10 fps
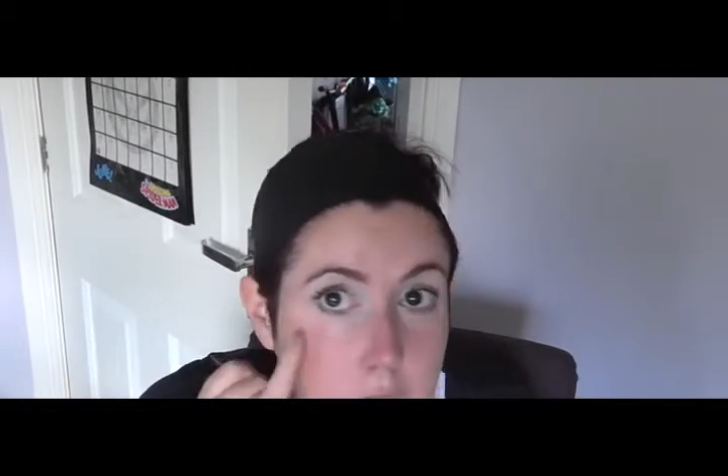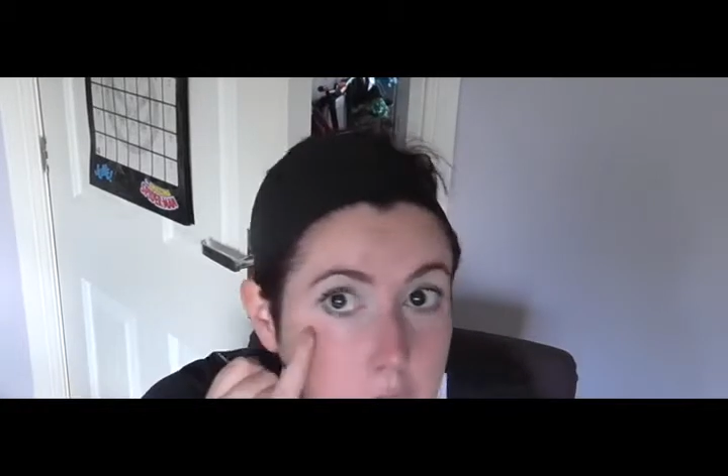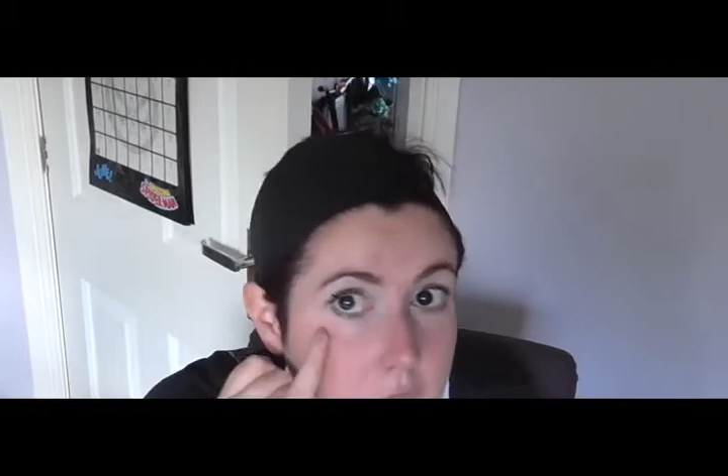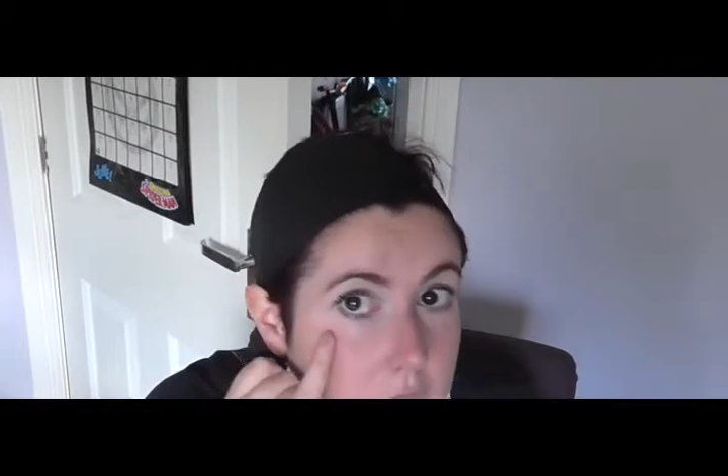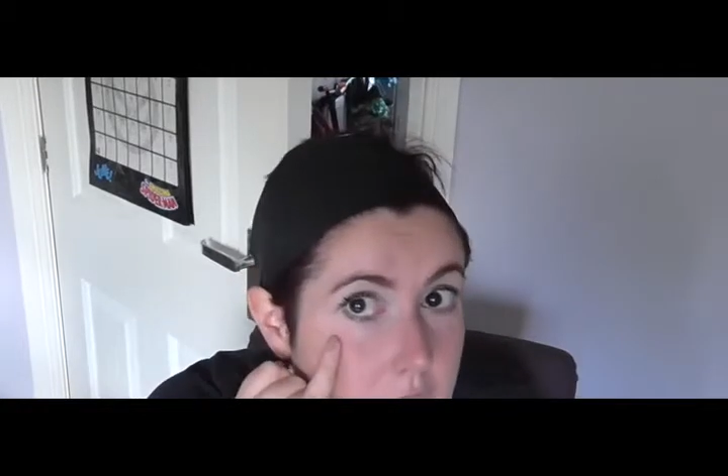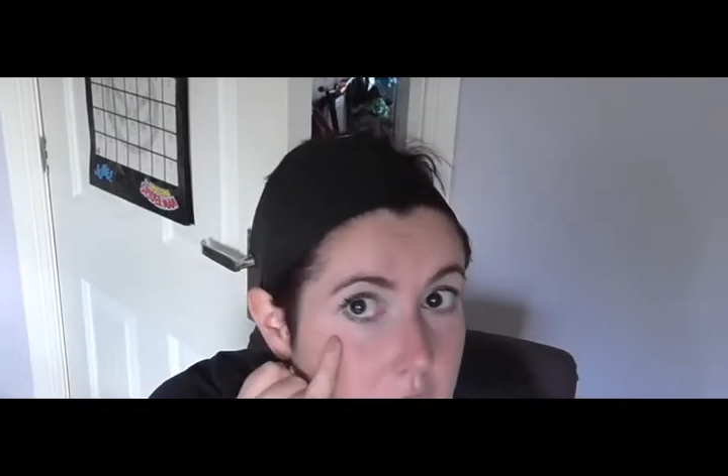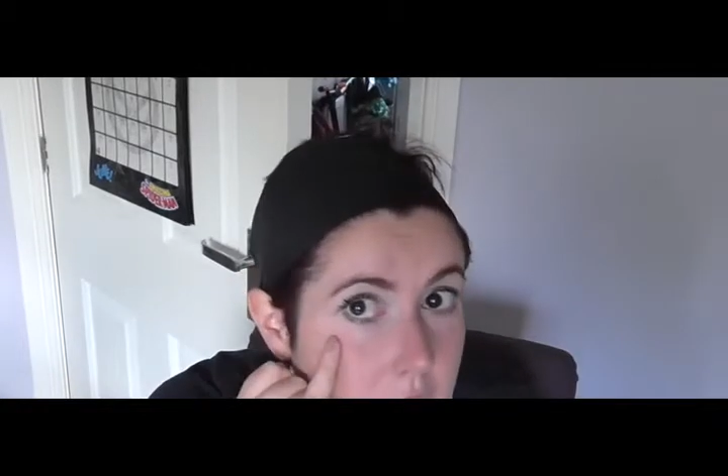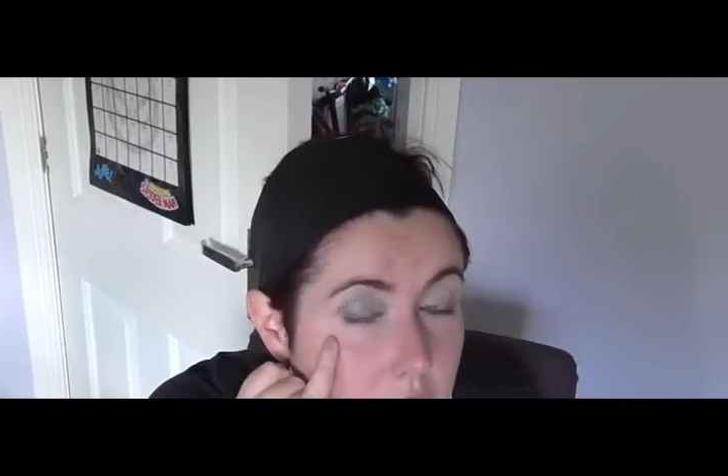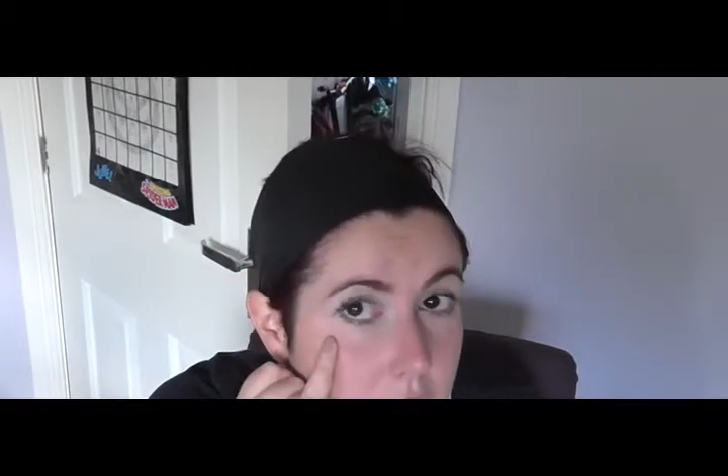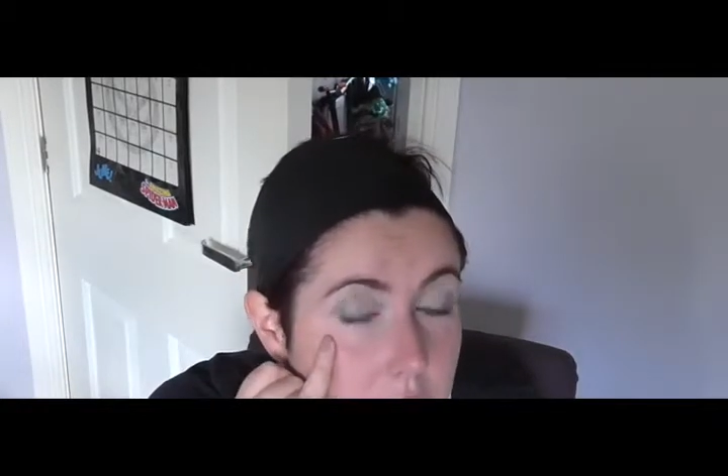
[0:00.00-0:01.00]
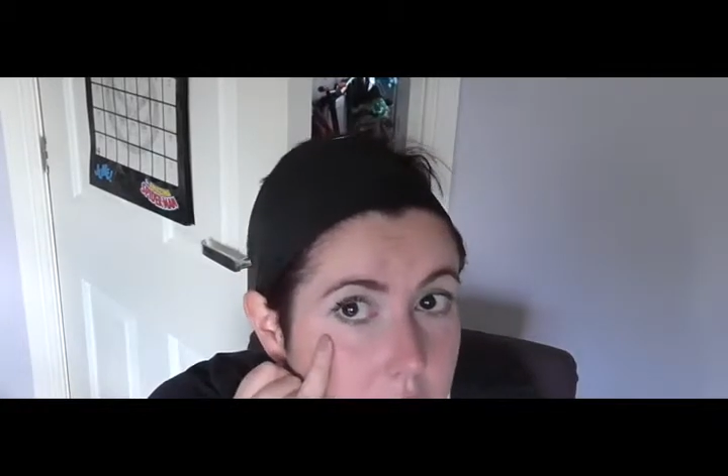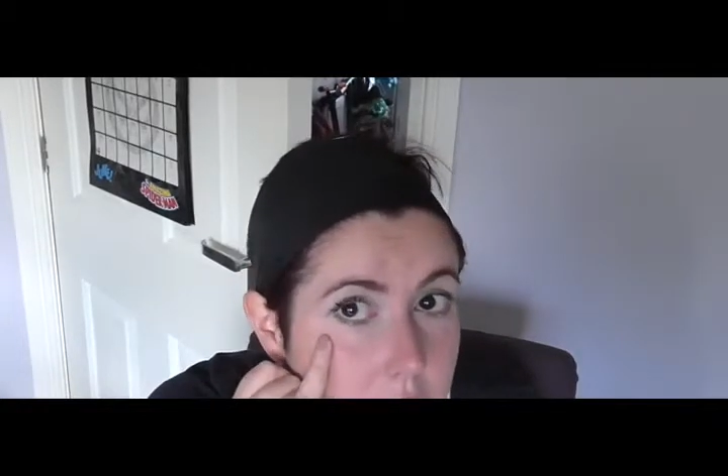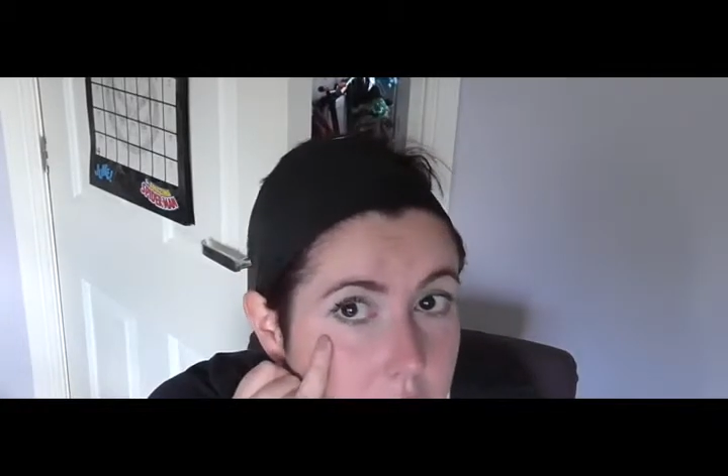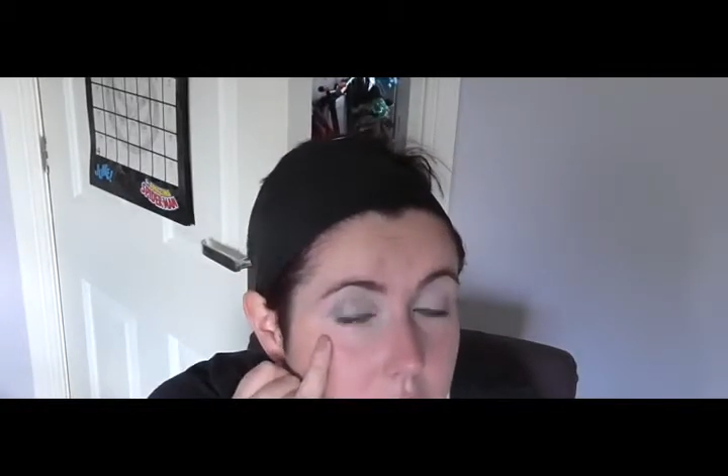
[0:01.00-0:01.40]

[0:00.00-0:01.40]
So this is the 2 coat eye